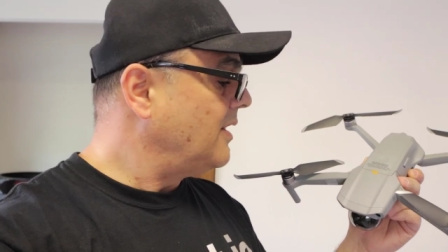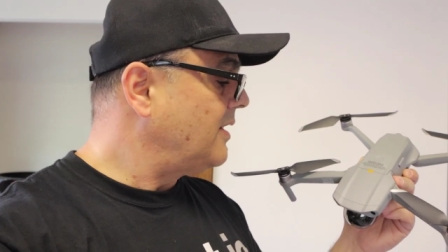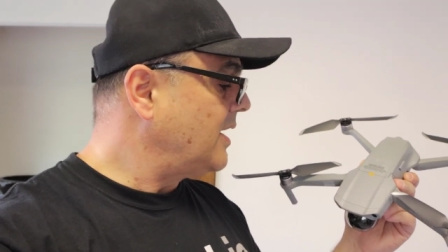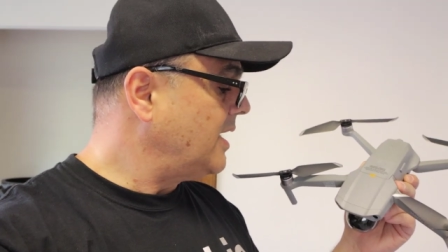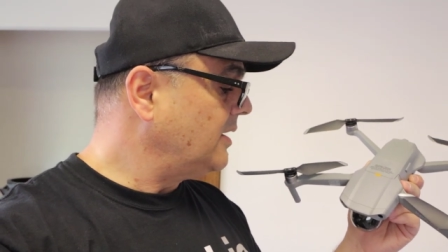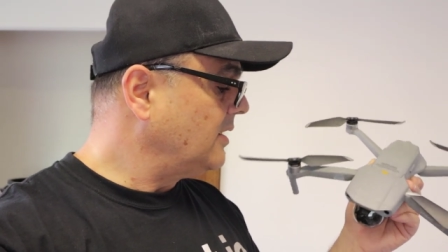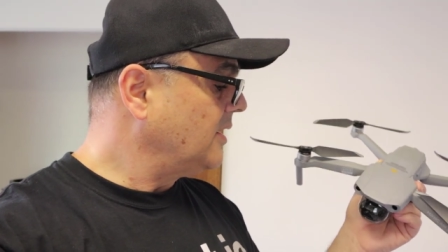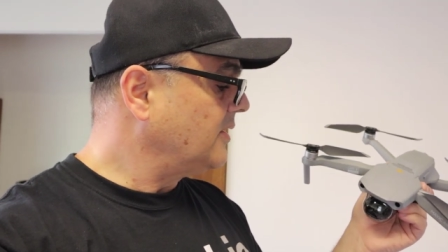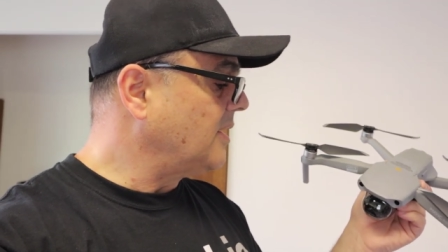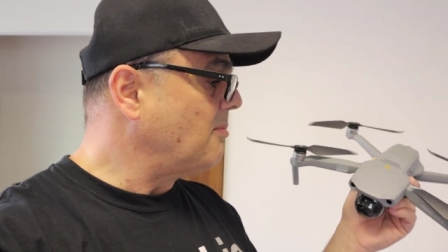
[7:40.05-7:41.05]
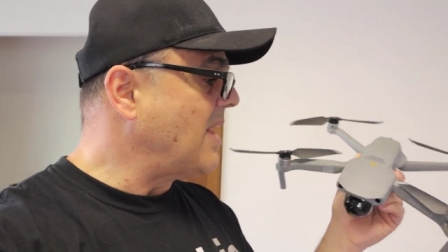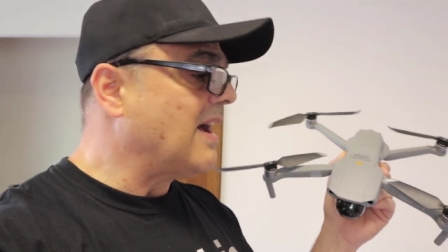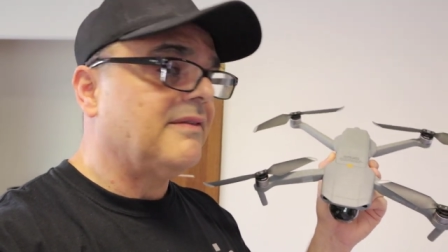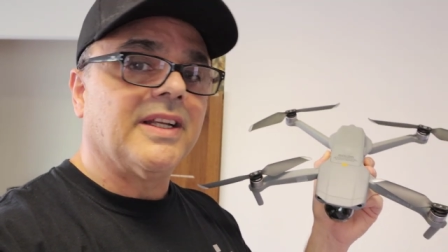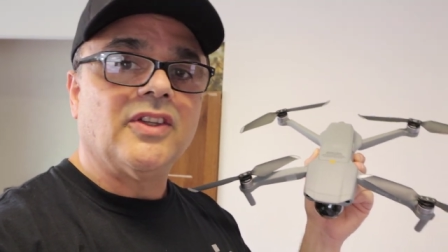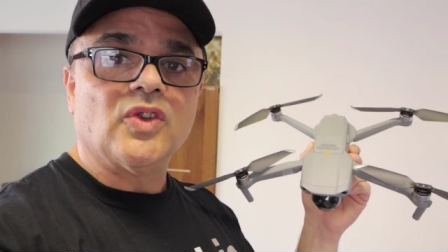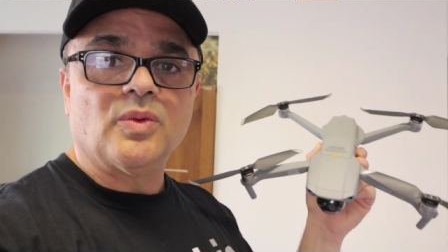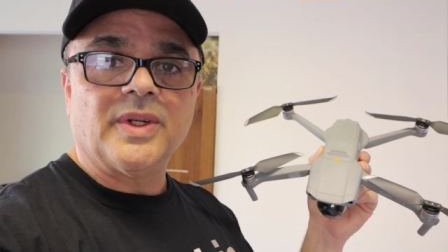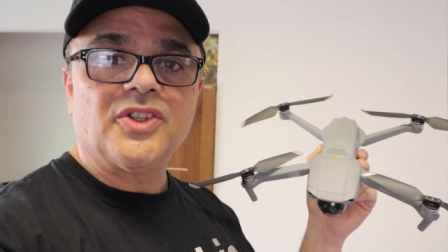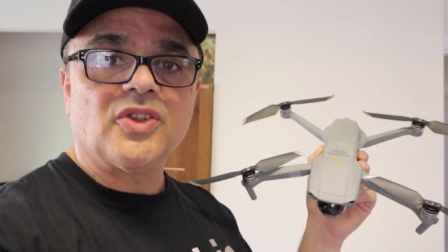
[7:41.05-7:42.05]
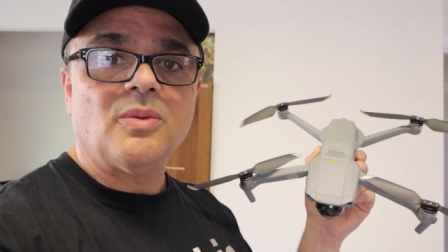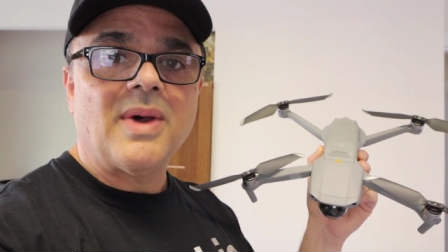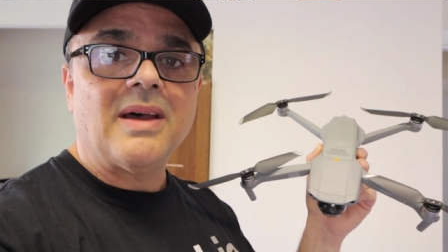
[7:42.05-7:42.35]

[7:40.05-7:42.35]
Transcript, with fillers: than the Mavic, the original